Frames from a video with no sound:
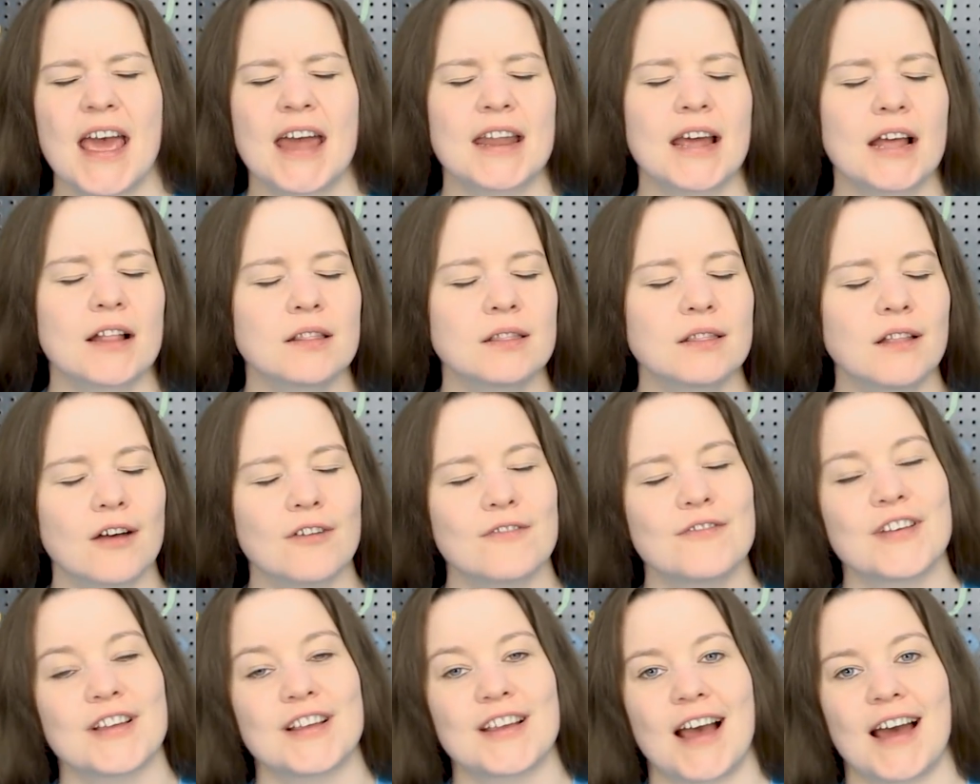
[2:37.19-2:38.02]
And I
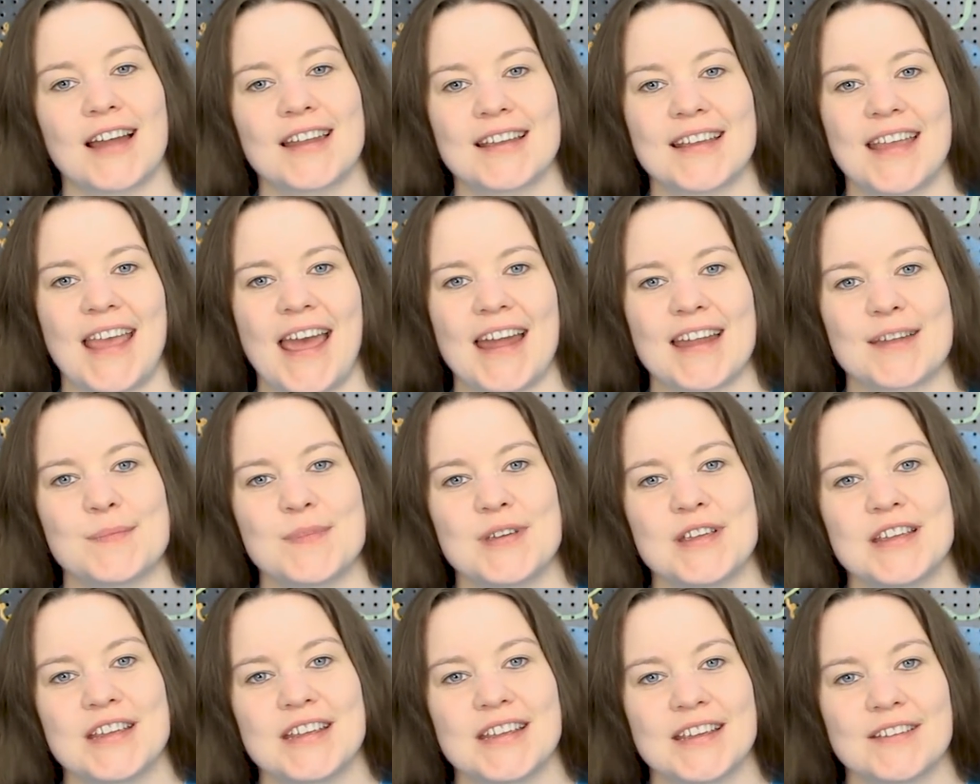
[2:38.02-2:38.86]
love that Khan
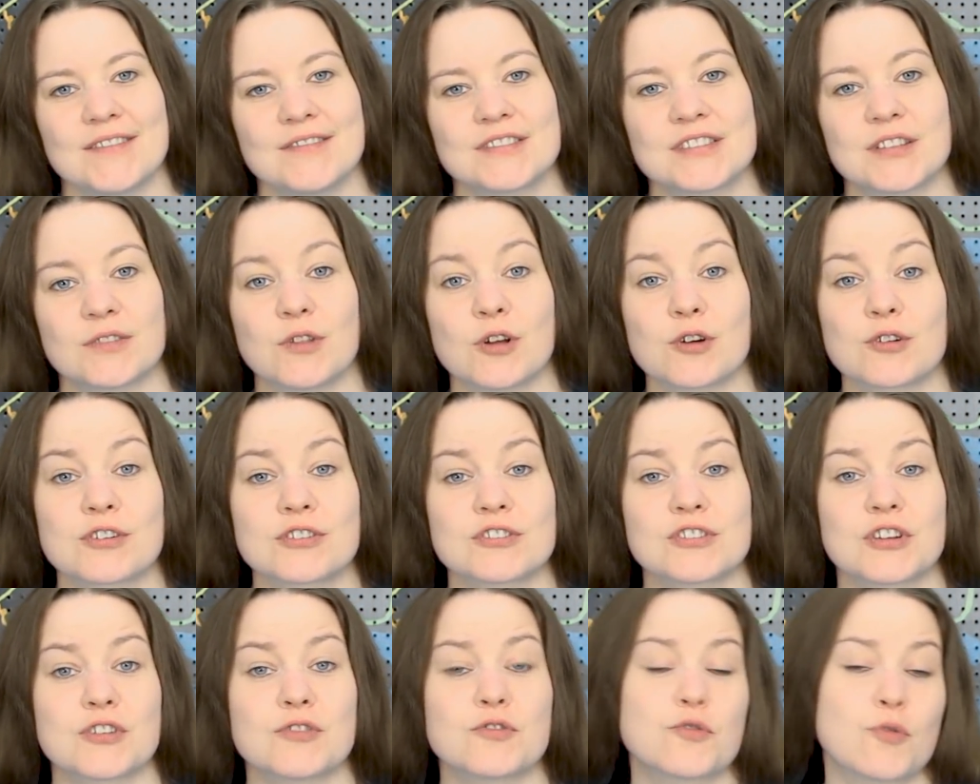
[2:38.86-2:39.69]
Academy gives
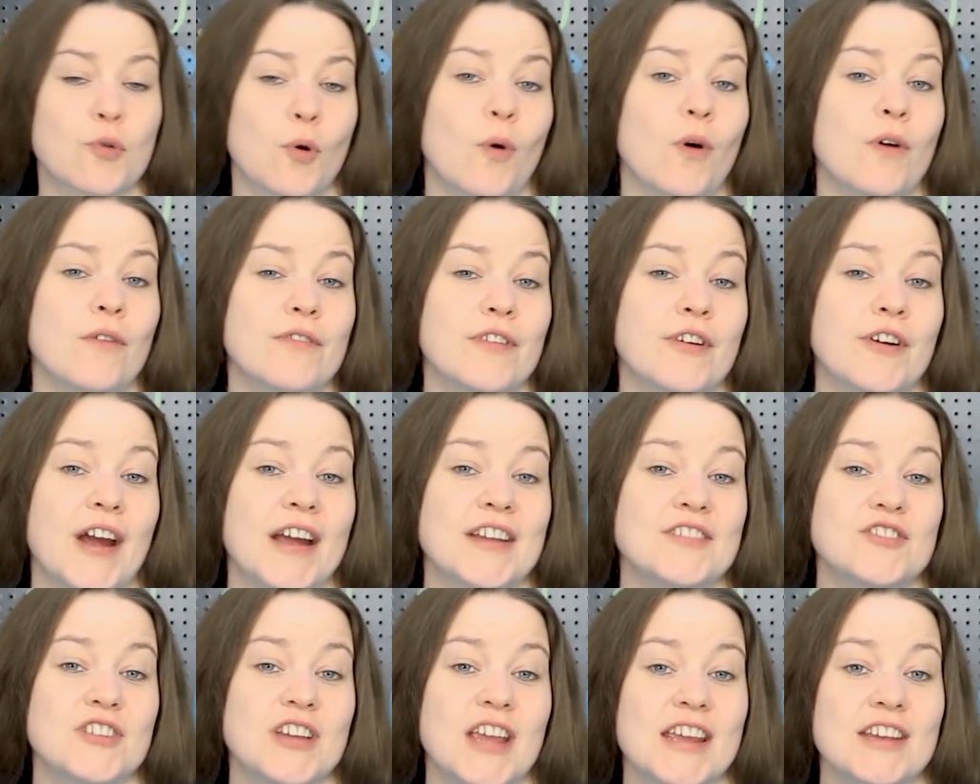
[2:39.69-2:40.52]
learners control of their
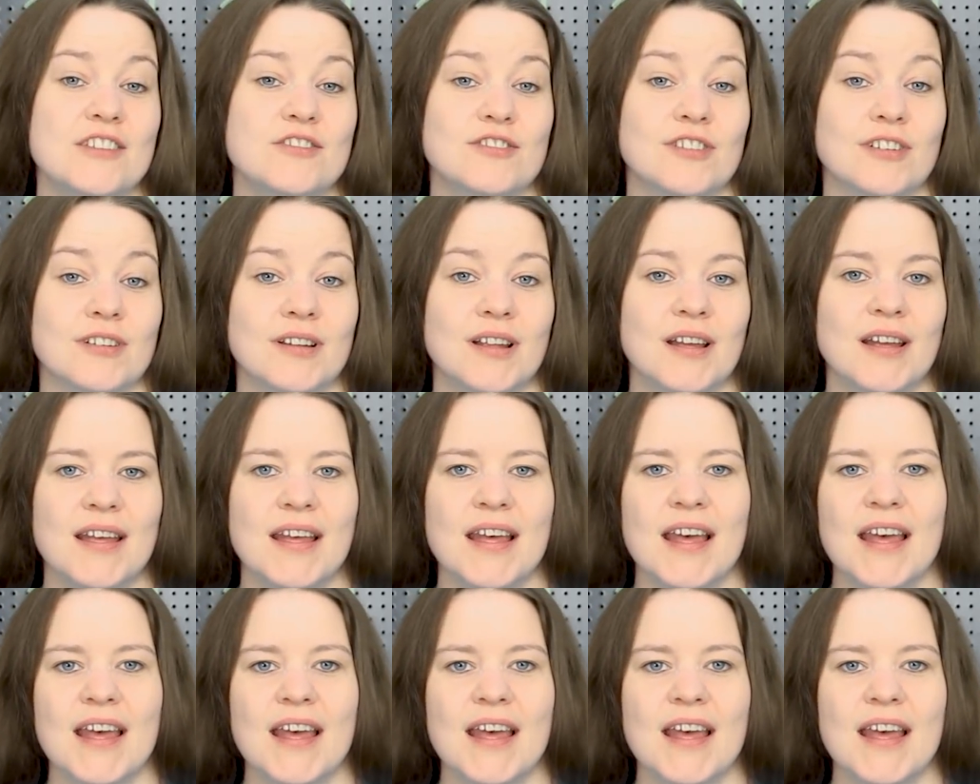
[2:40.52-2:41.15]
education.